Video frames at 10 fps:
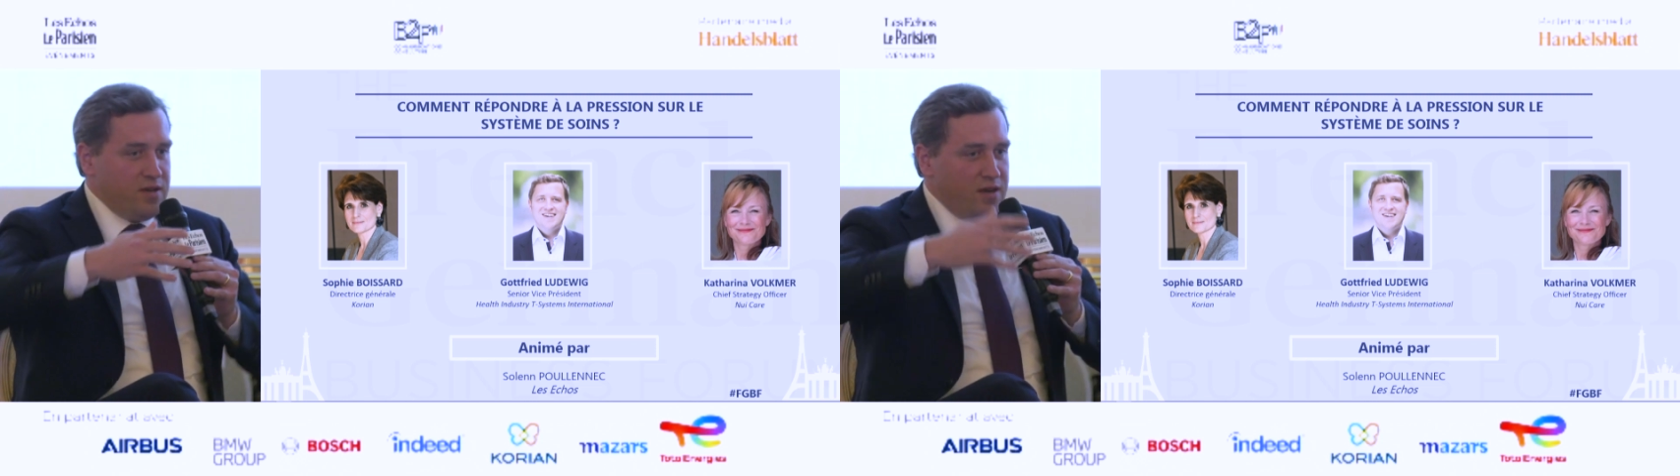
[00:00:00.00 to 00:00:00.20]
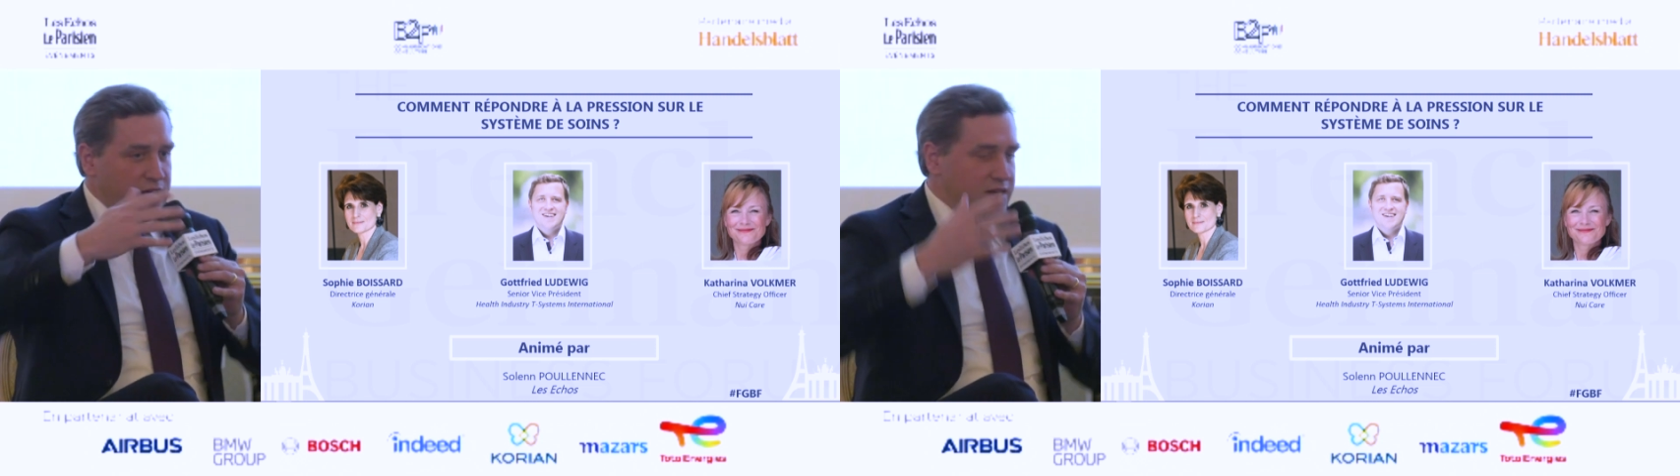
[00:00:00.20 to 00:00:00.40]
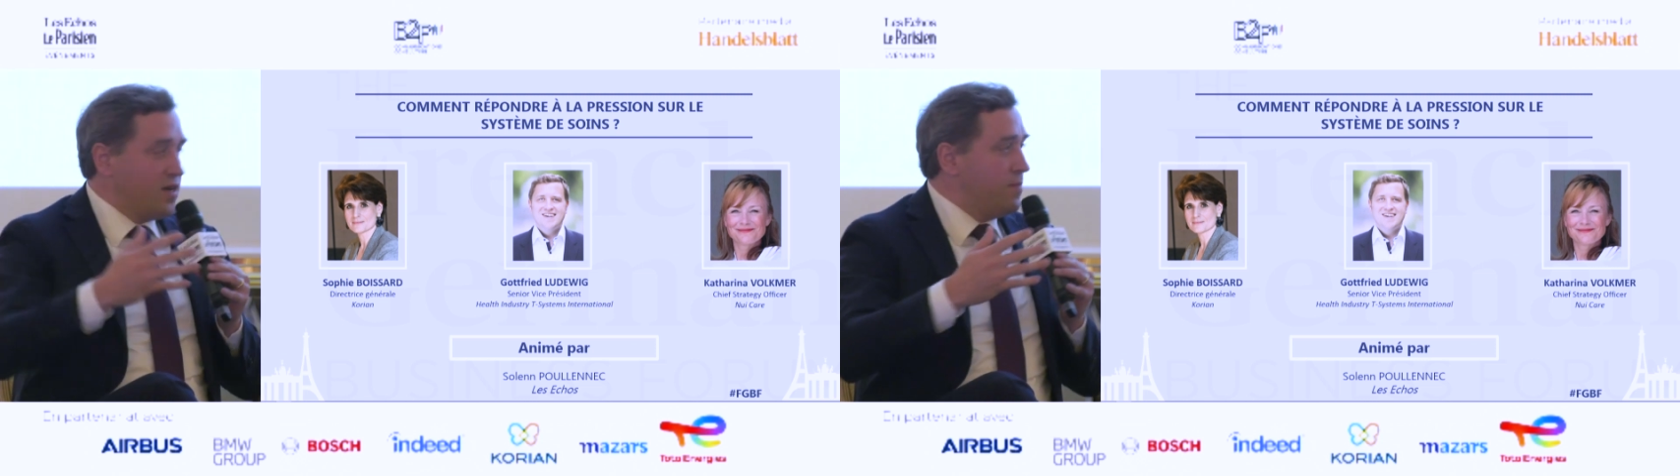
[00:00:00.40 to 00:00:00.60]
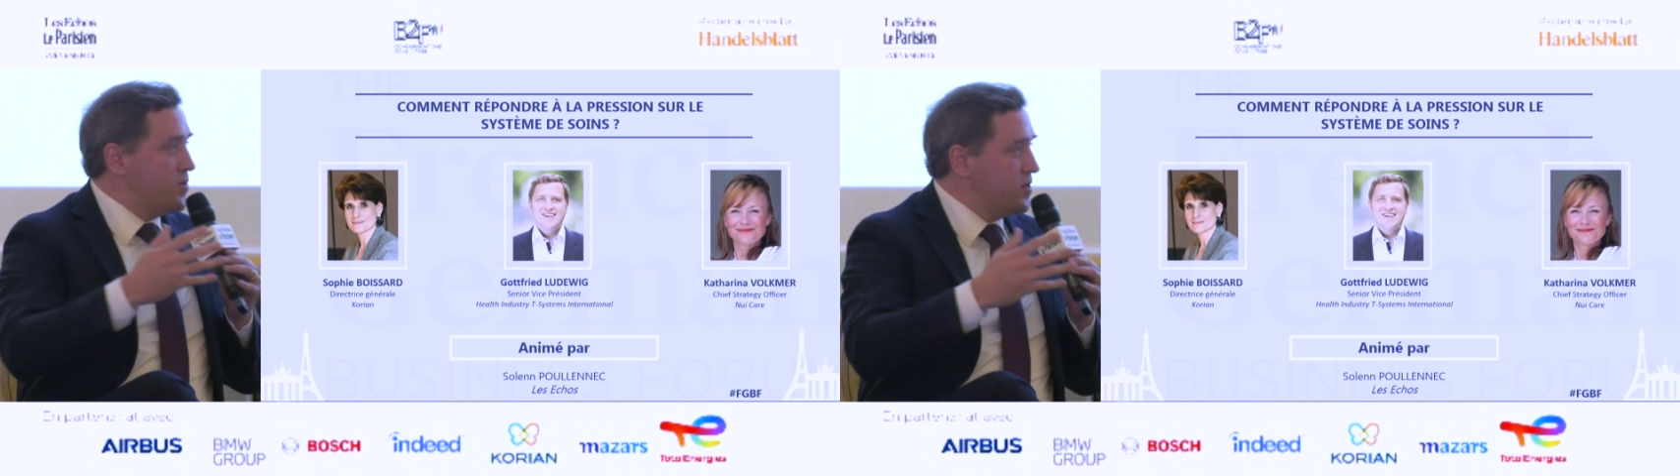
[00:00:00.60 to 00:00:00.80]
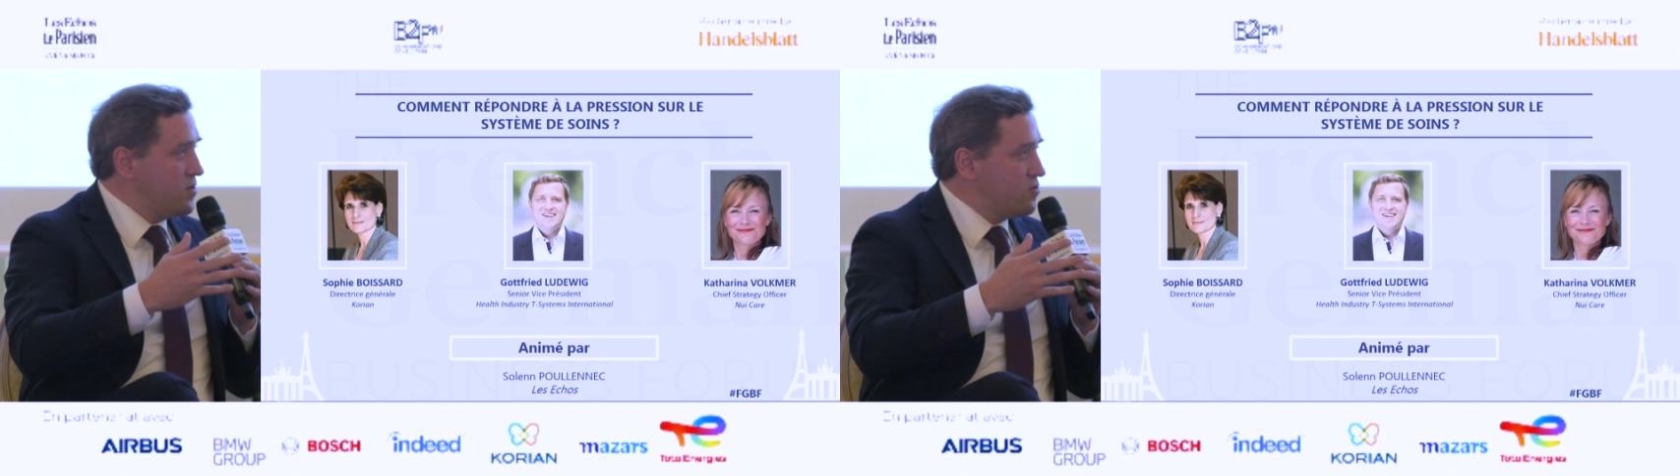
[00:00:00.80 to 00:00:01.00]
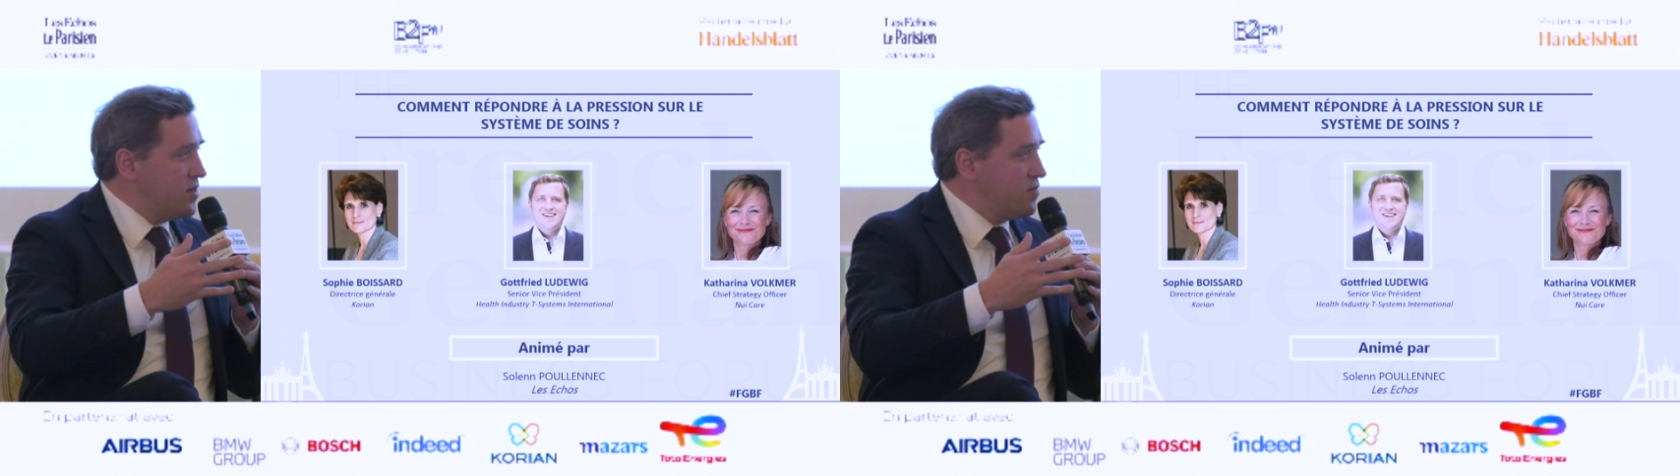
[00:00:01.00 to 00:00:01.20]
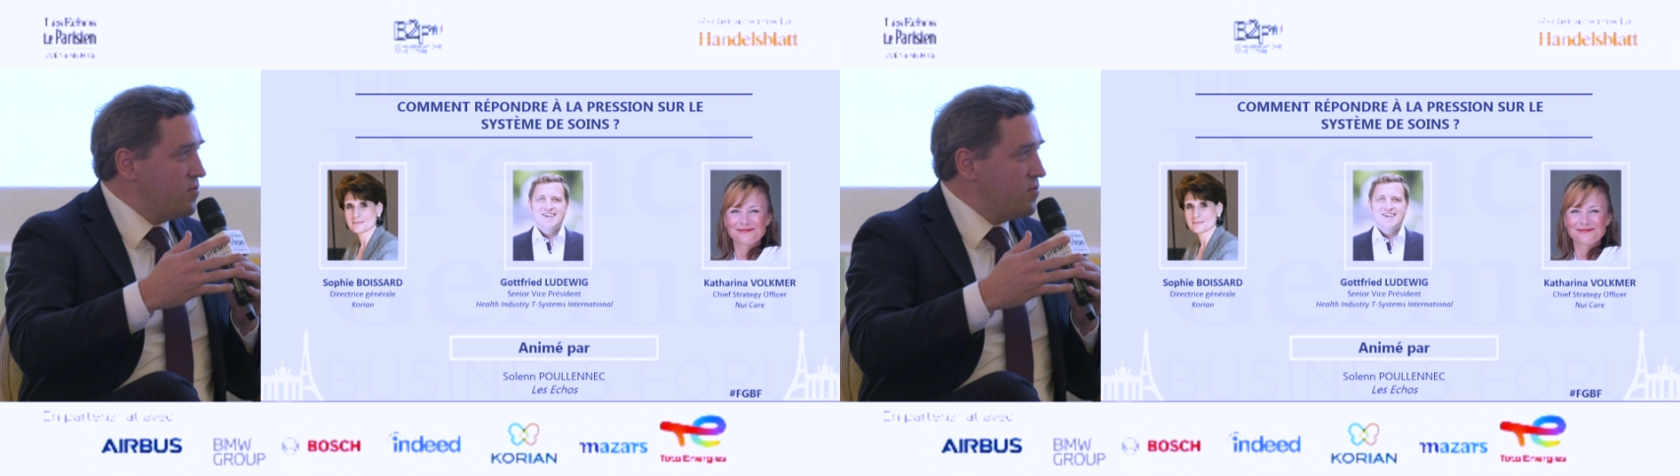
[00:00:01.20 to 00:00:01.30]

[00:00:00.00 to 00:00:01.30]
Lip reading: like companies, right?